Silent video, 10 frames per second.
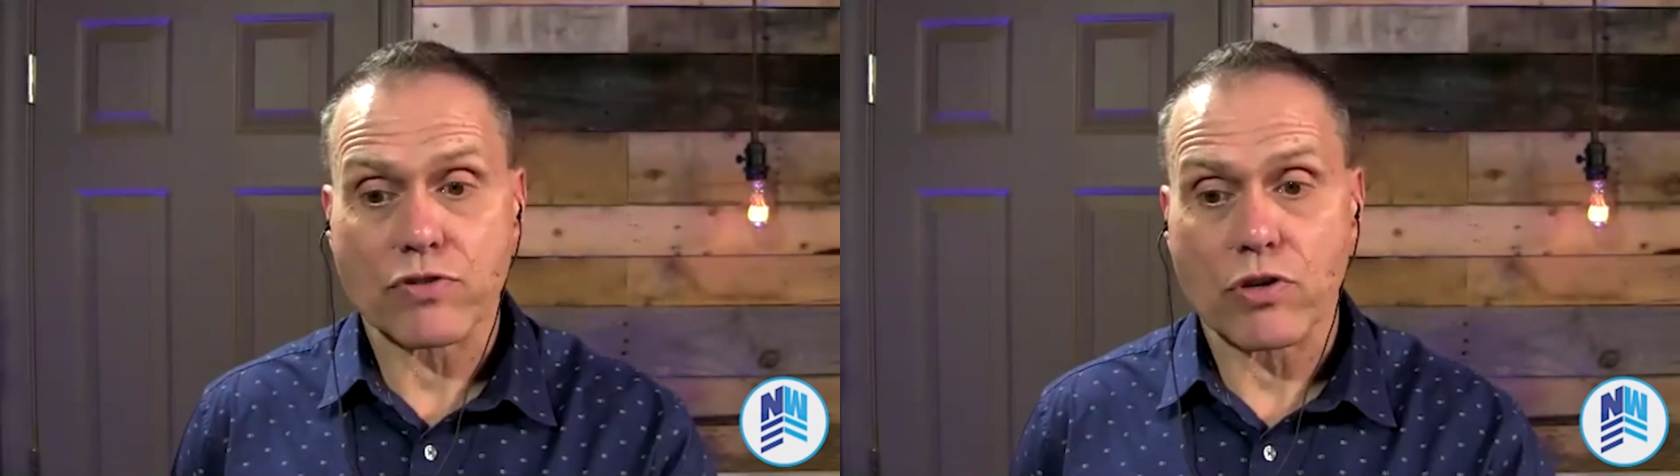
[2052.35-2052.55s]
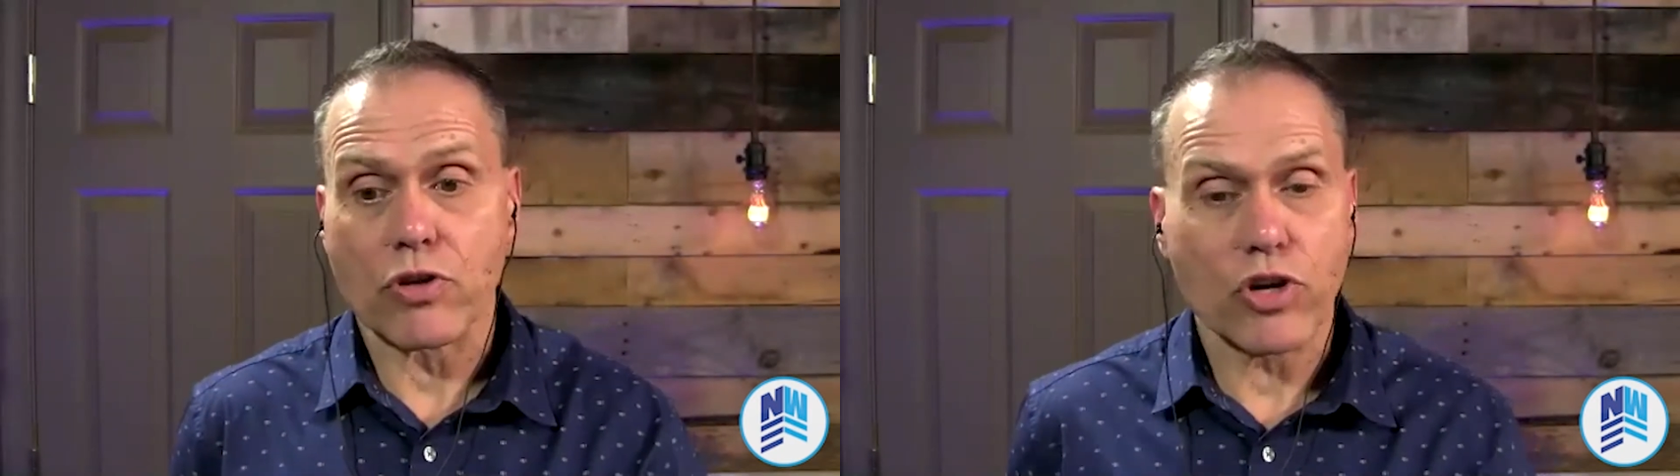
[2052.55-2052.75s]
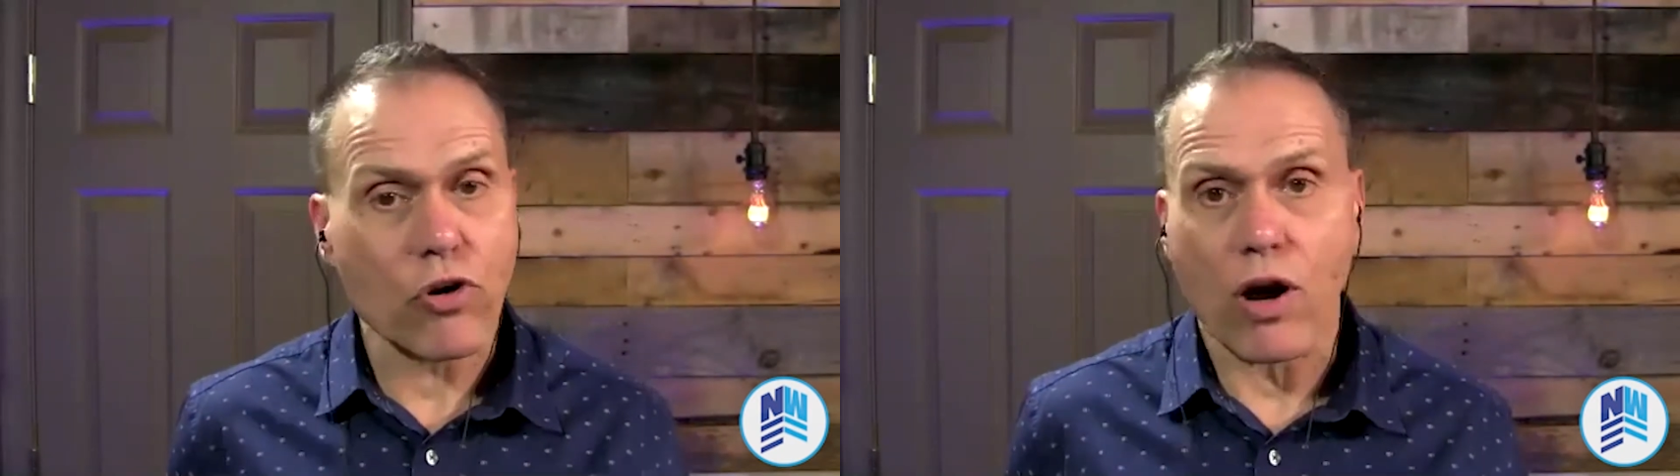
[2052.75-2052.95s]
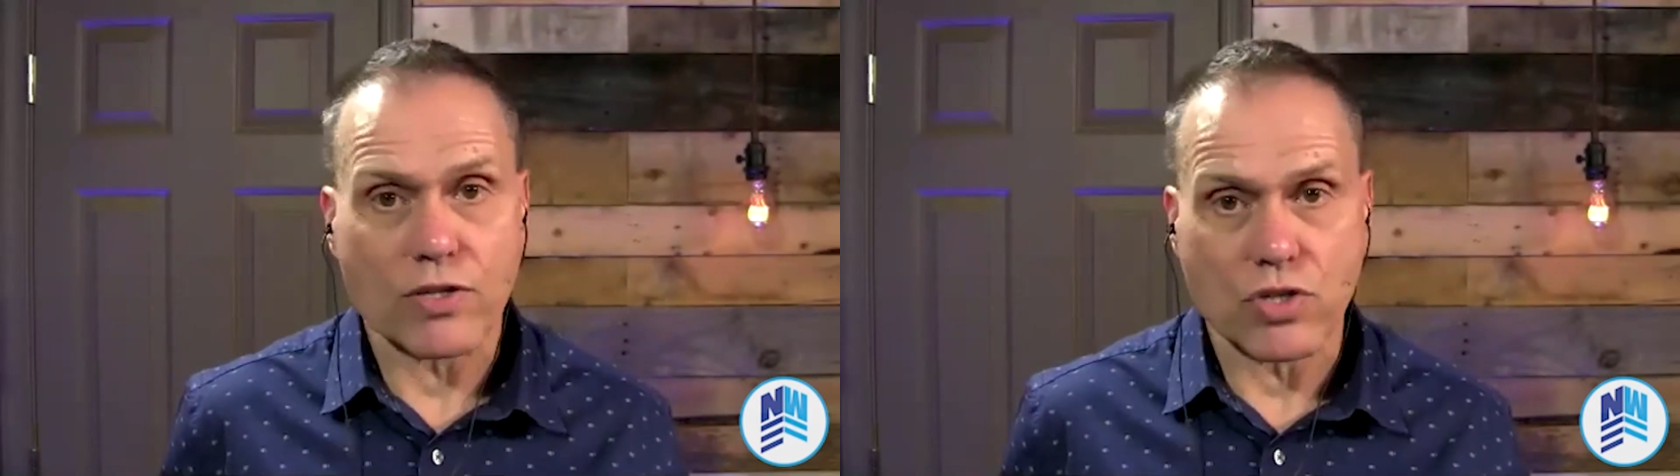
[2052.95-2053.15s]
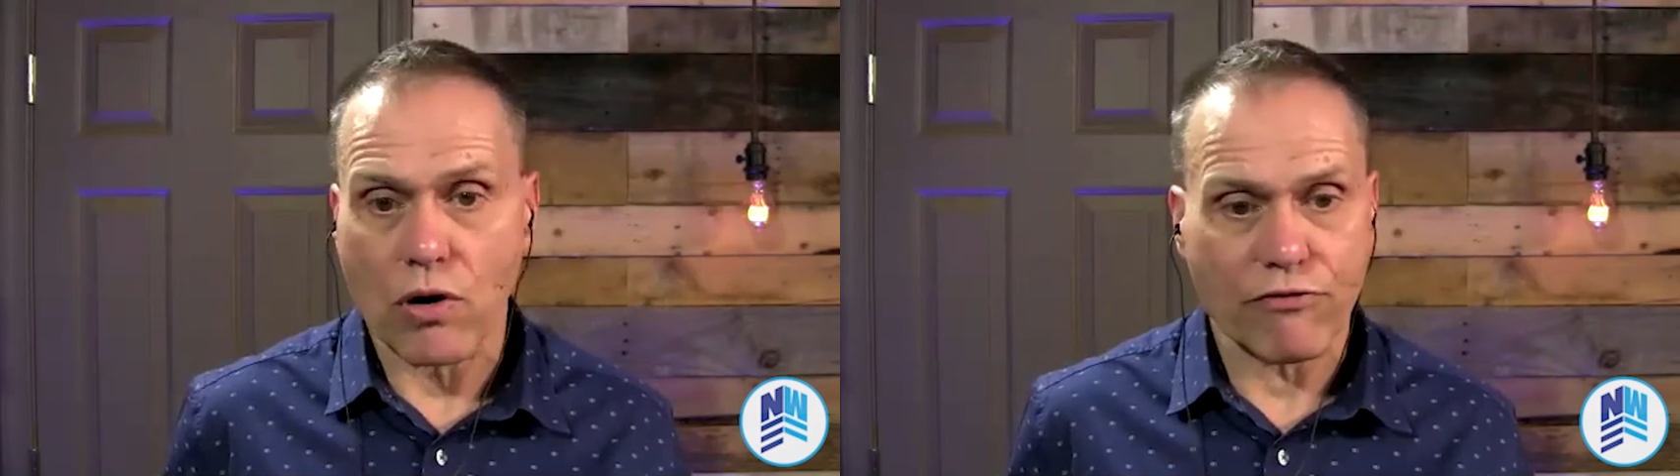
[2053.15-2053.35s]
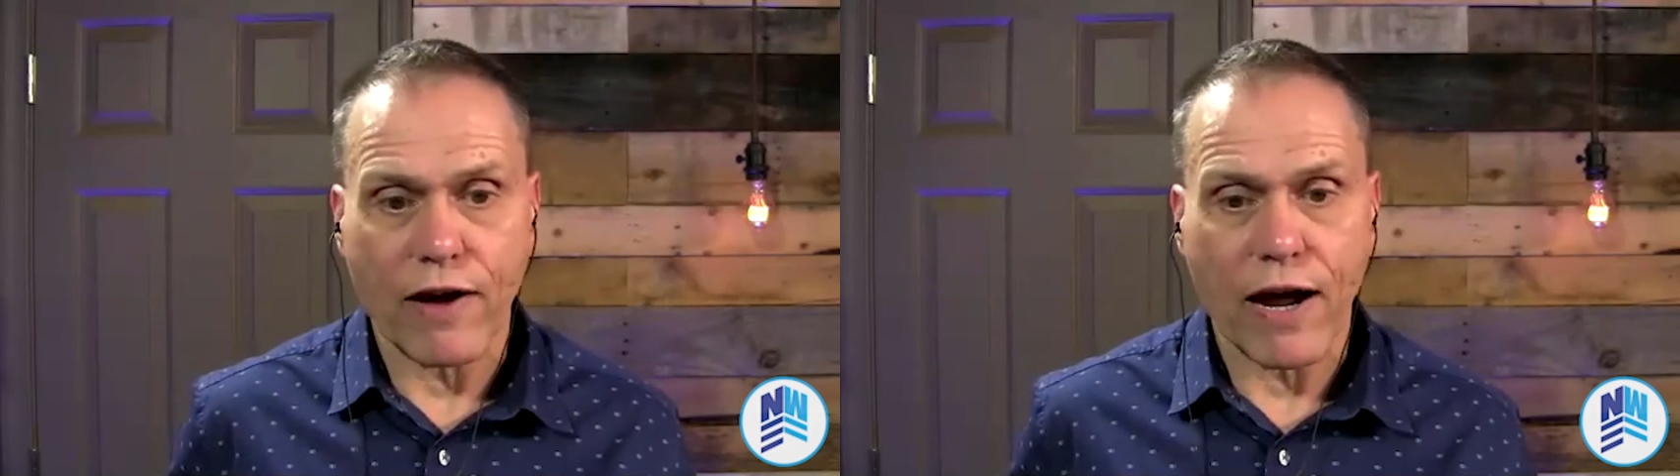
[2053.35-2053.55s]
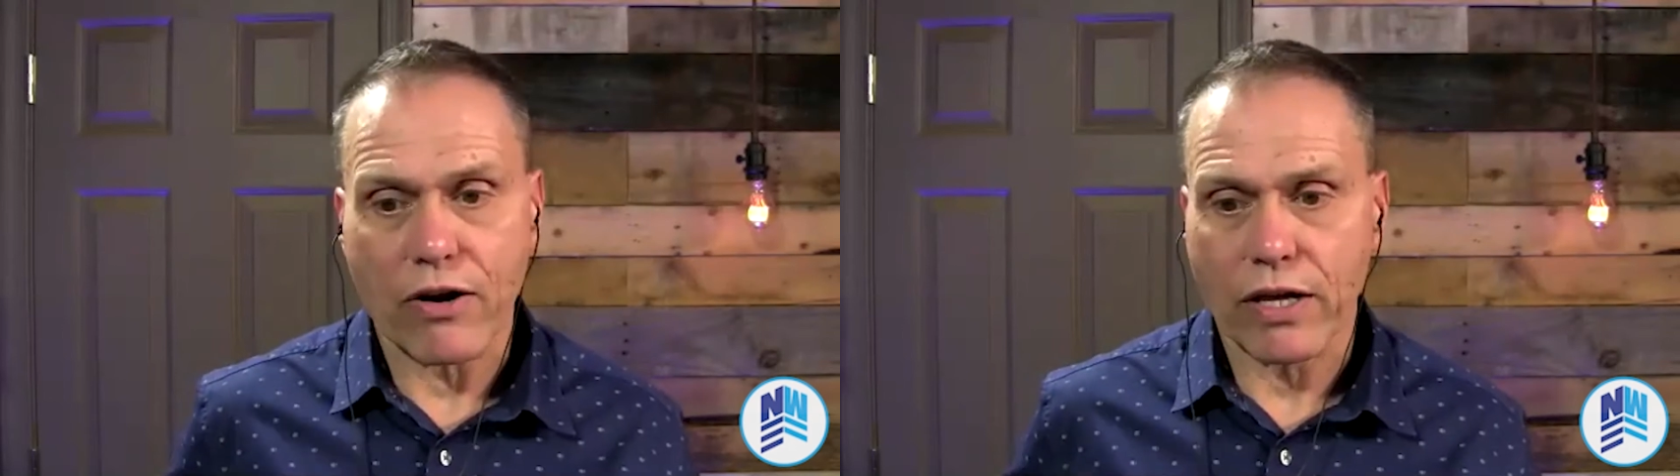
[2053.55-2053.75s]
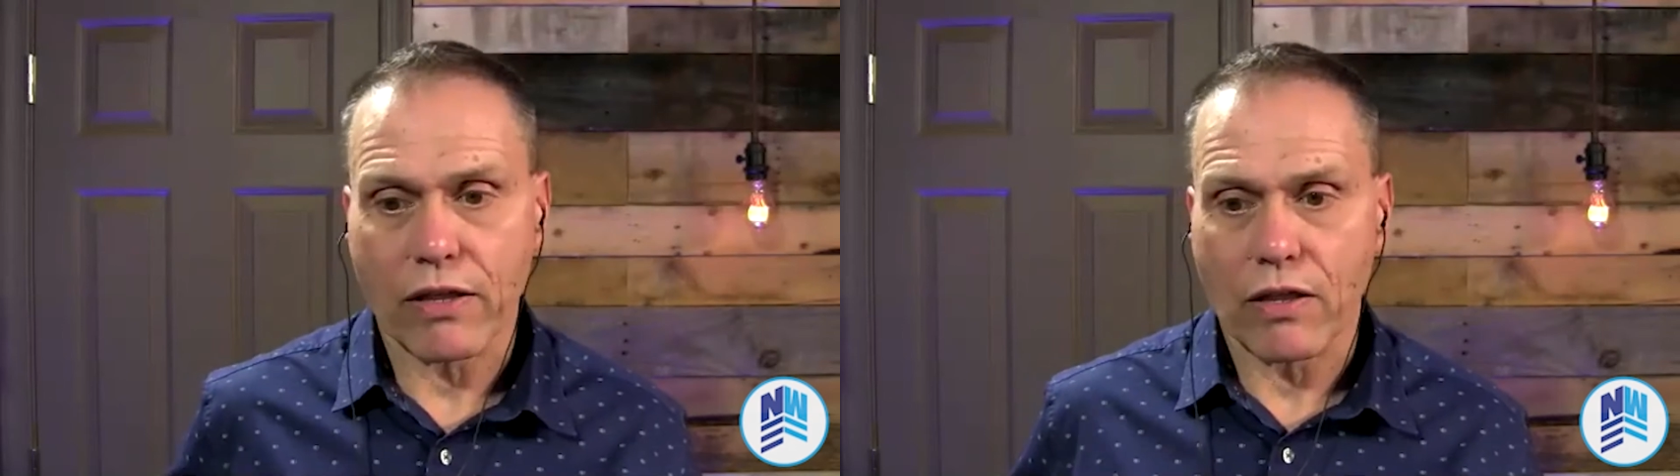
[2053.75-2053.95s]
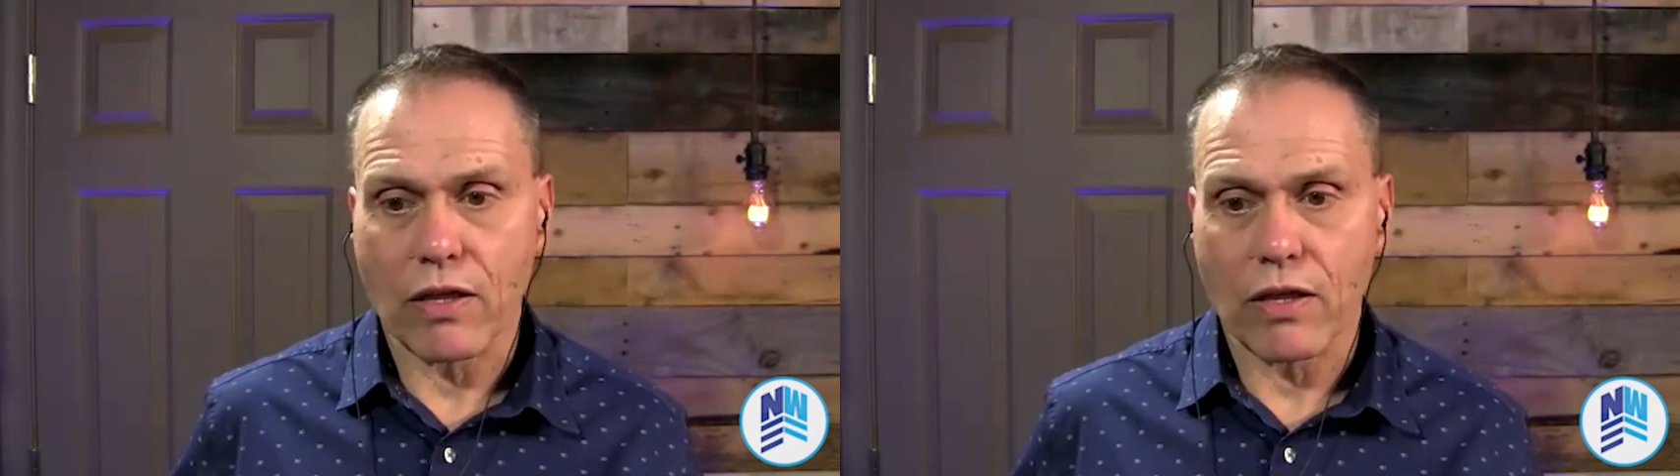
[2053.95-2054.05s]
So the neurons aren't firing.